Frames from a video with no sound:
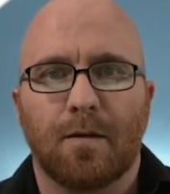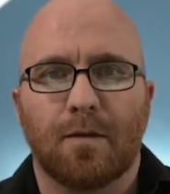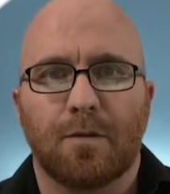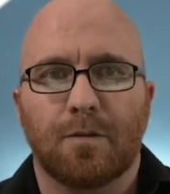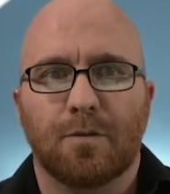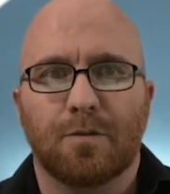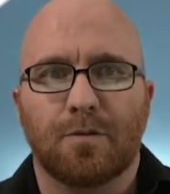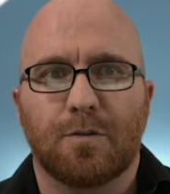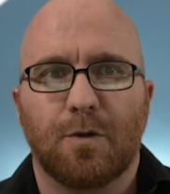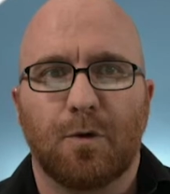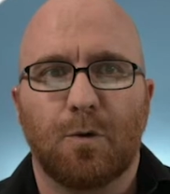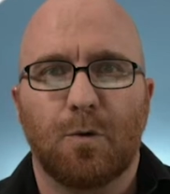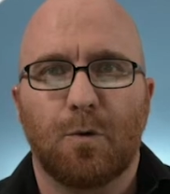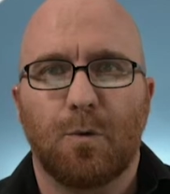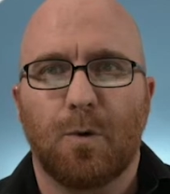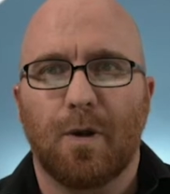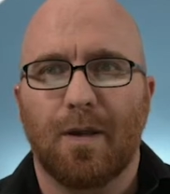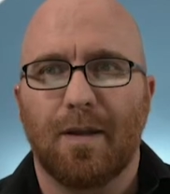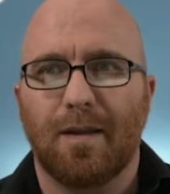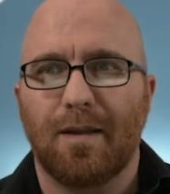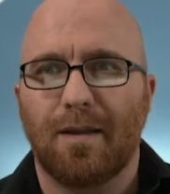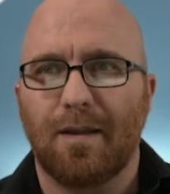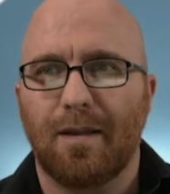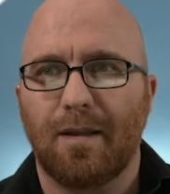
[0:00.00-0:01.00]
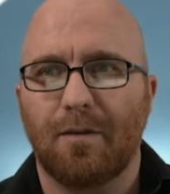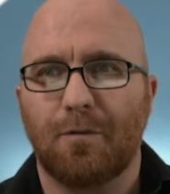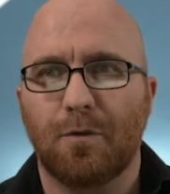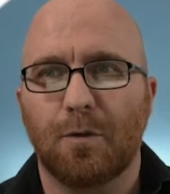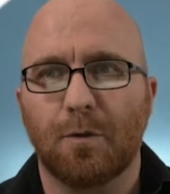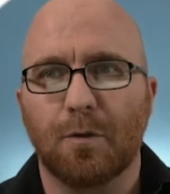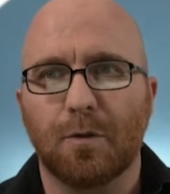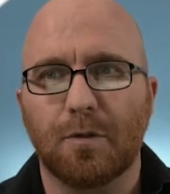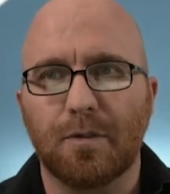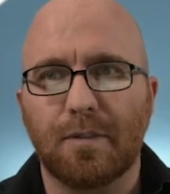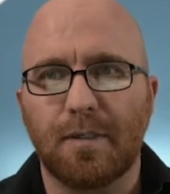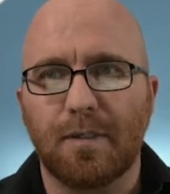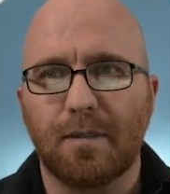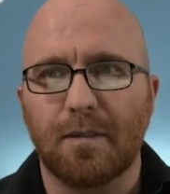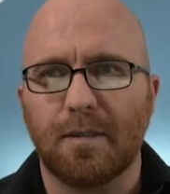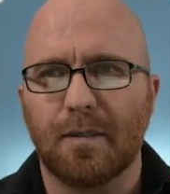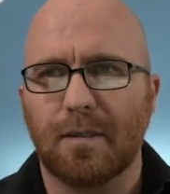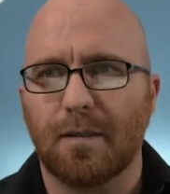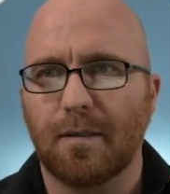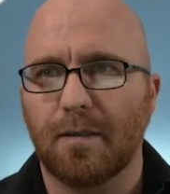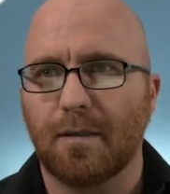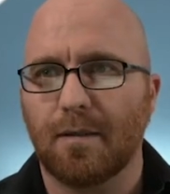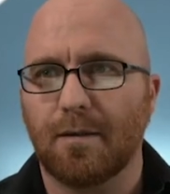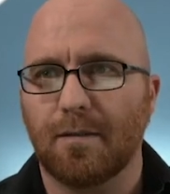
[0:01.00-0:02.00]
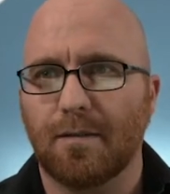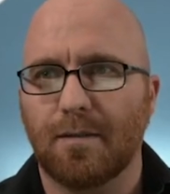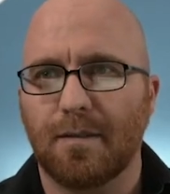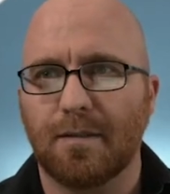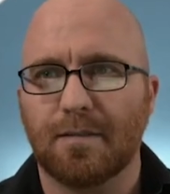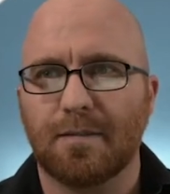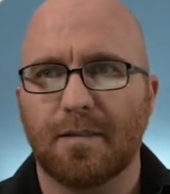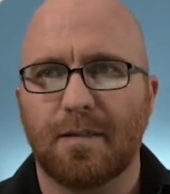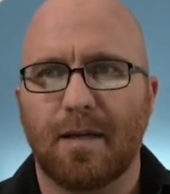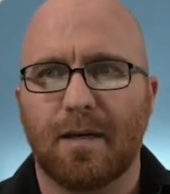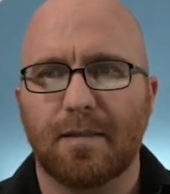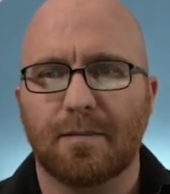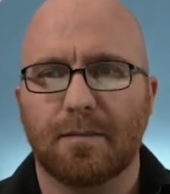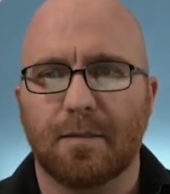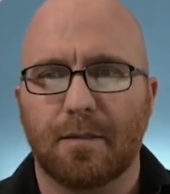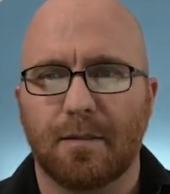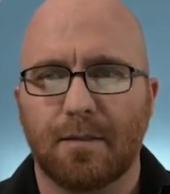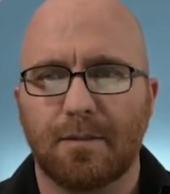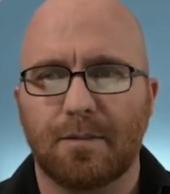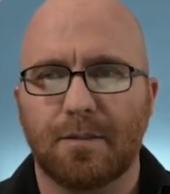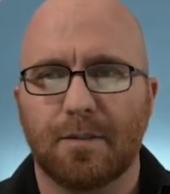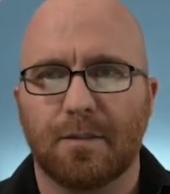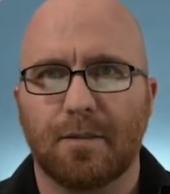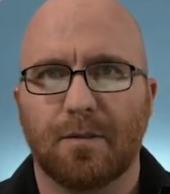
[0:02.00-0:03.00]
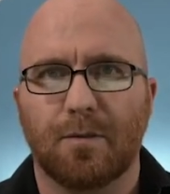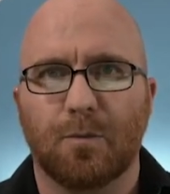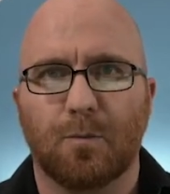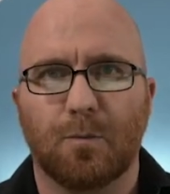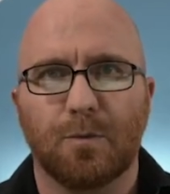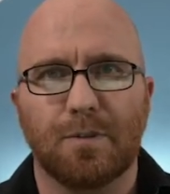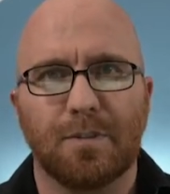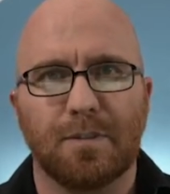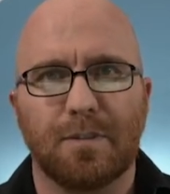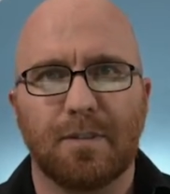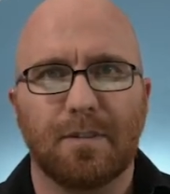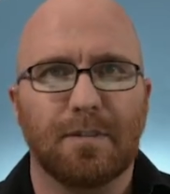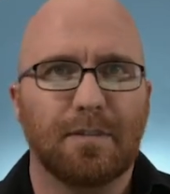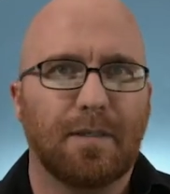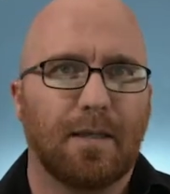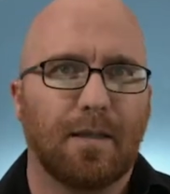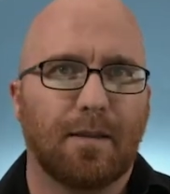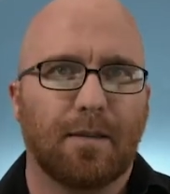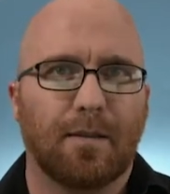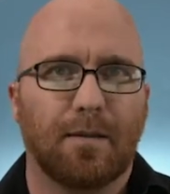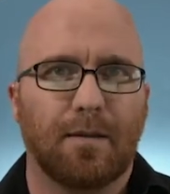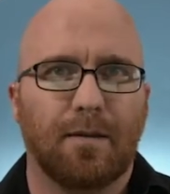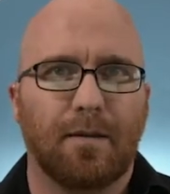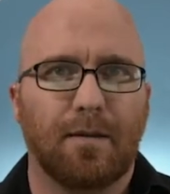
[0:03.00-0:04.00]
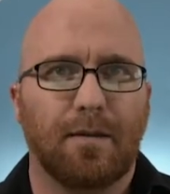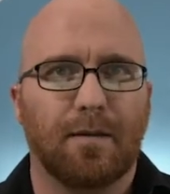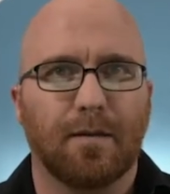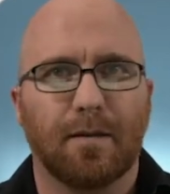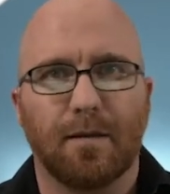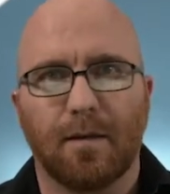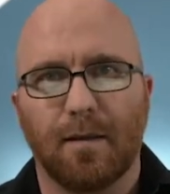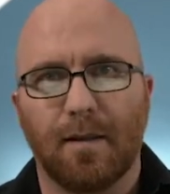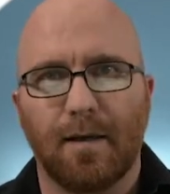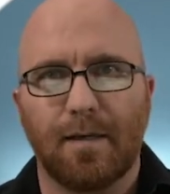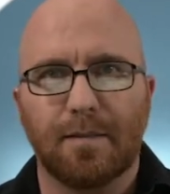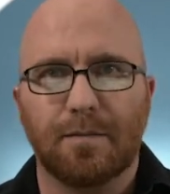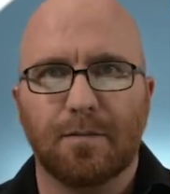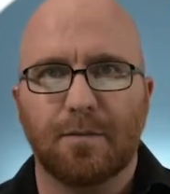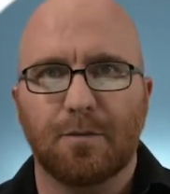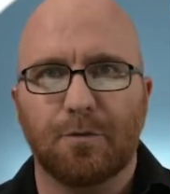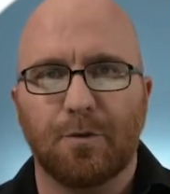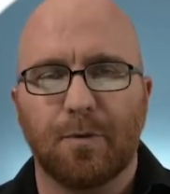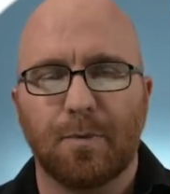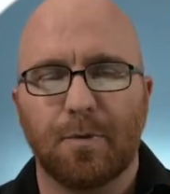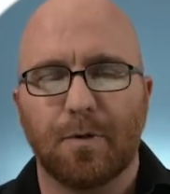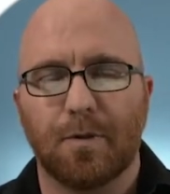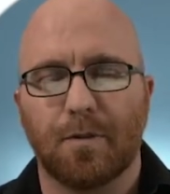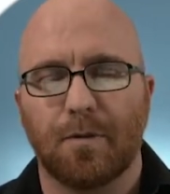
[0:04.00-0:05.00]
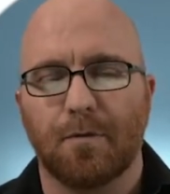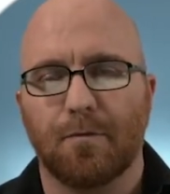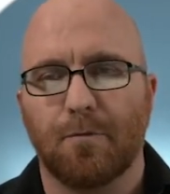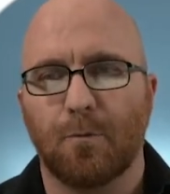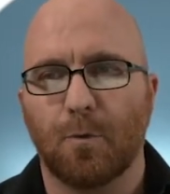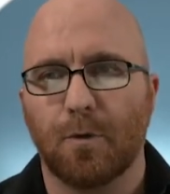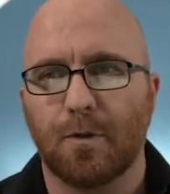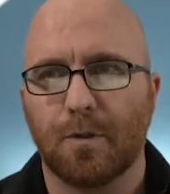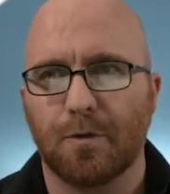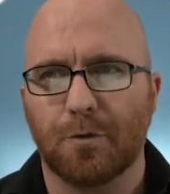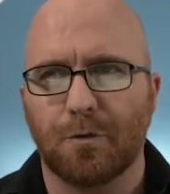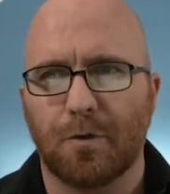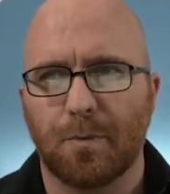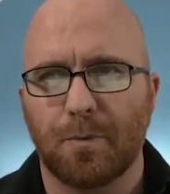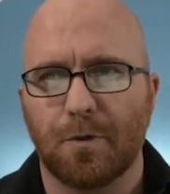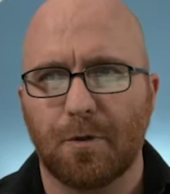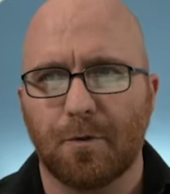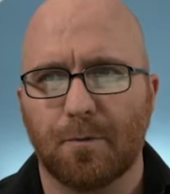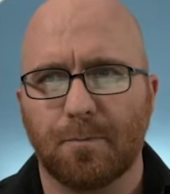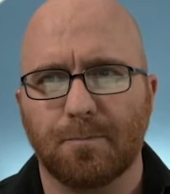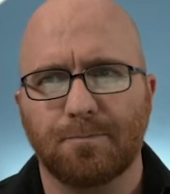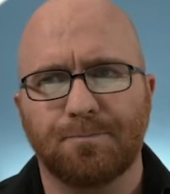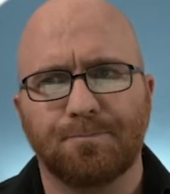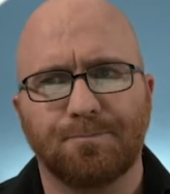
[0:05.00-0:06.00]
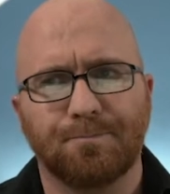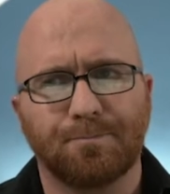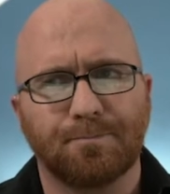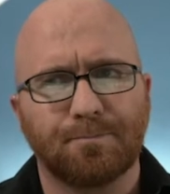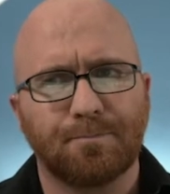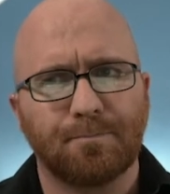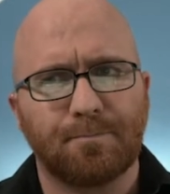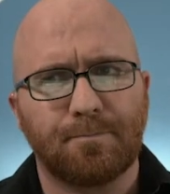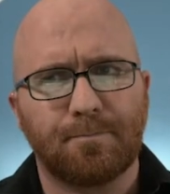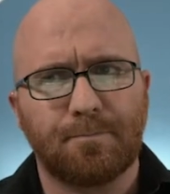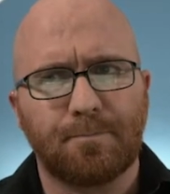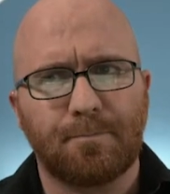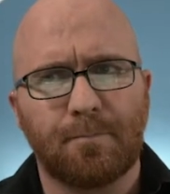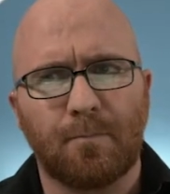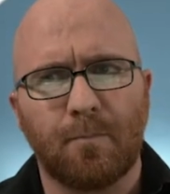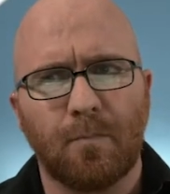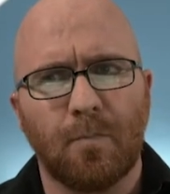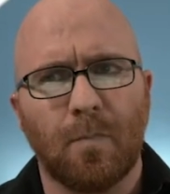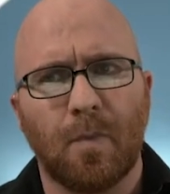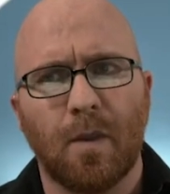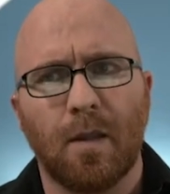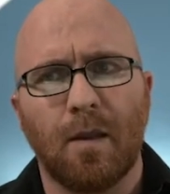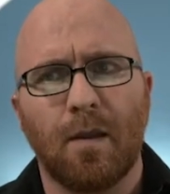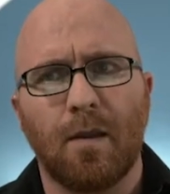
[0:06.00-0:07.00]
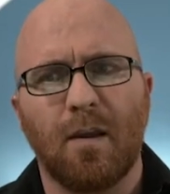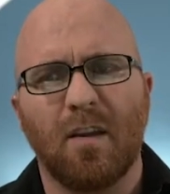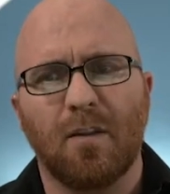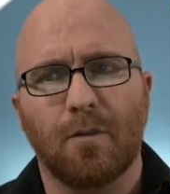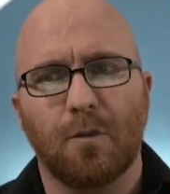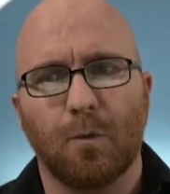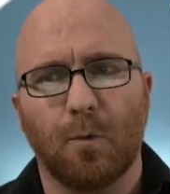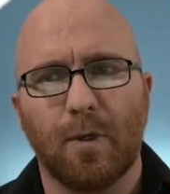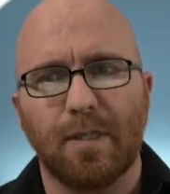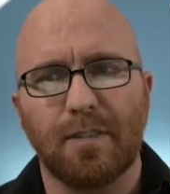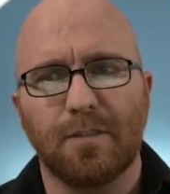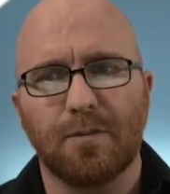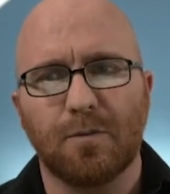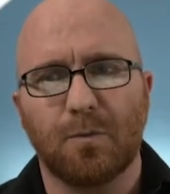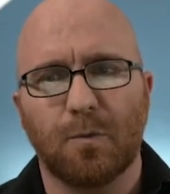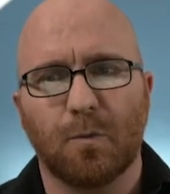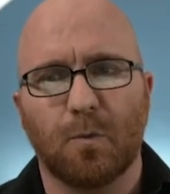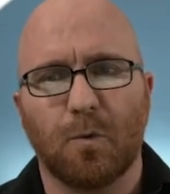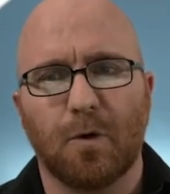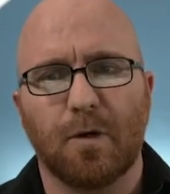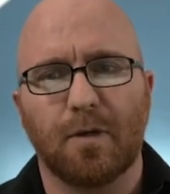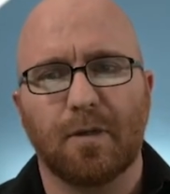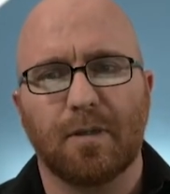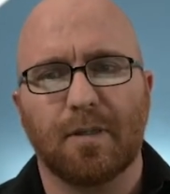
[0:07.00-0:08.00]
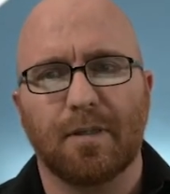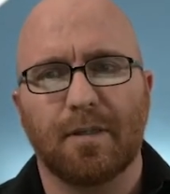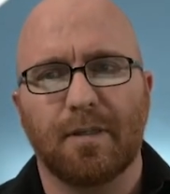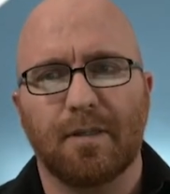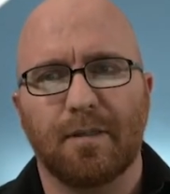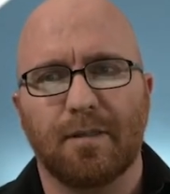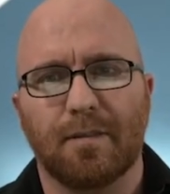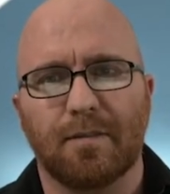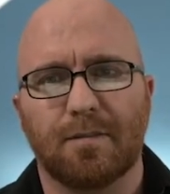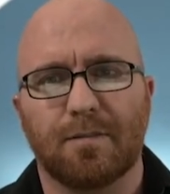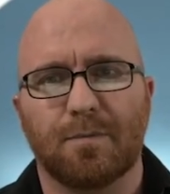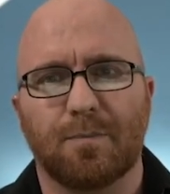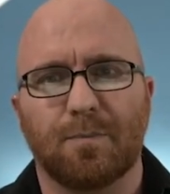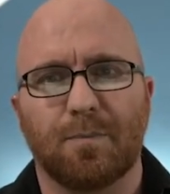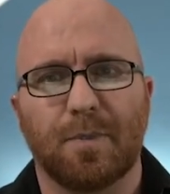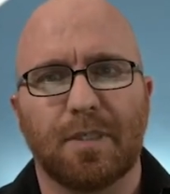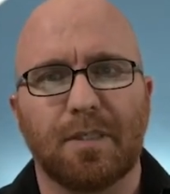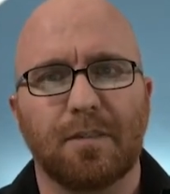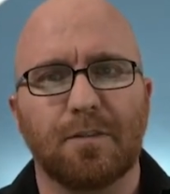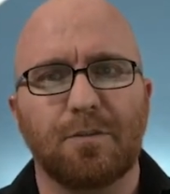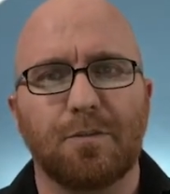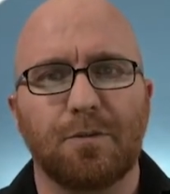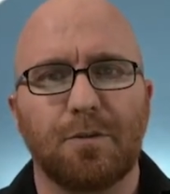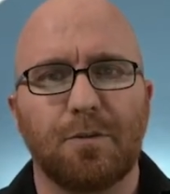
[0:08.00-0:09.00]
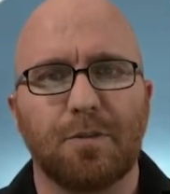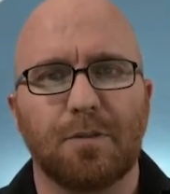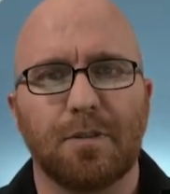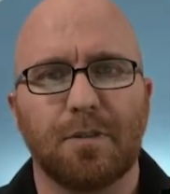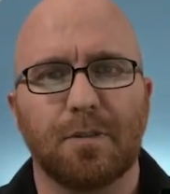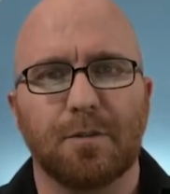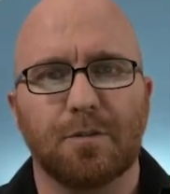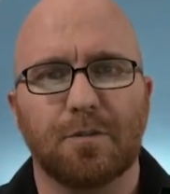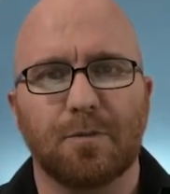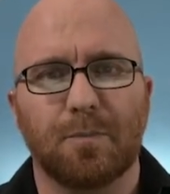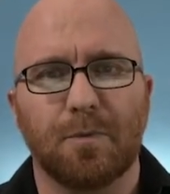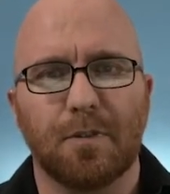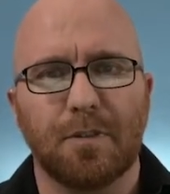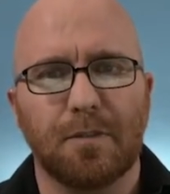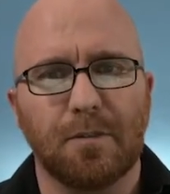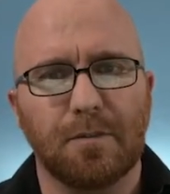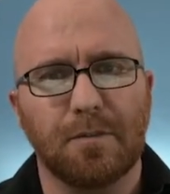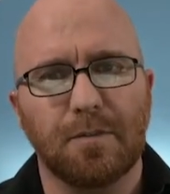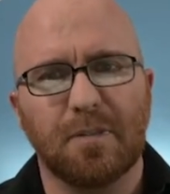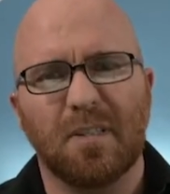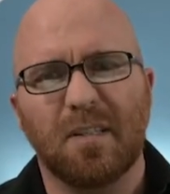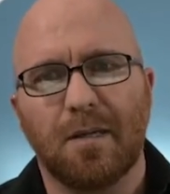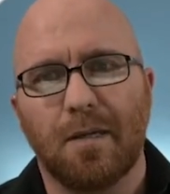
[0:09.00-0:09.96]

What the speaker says: So if you look at this in isolation, we're just going to take the last contributor, the fourth contributor. The way this would work is, because you're using those splitters,